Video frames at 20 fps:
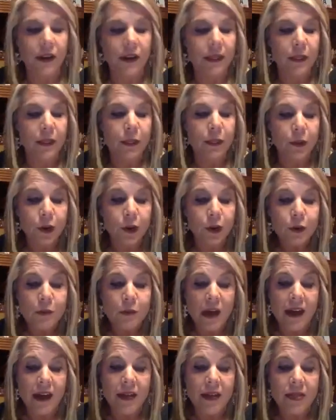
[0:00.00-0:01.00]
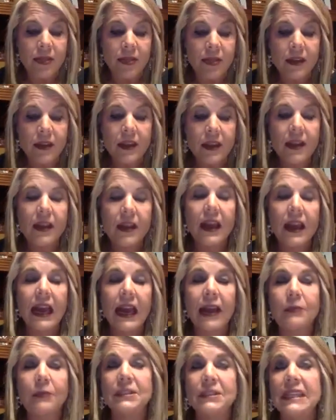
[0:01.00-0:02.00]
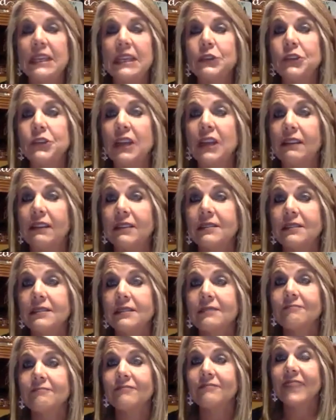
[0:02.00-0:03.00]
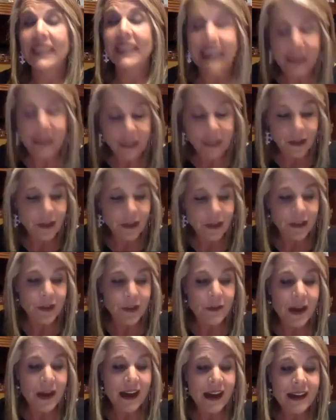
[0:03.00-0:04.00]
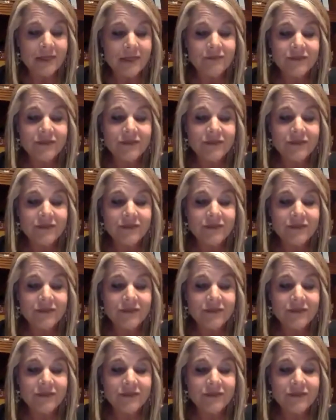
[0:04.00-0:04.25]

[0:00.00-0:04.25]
And the third month, I was getting jealous. And I thought, you know what?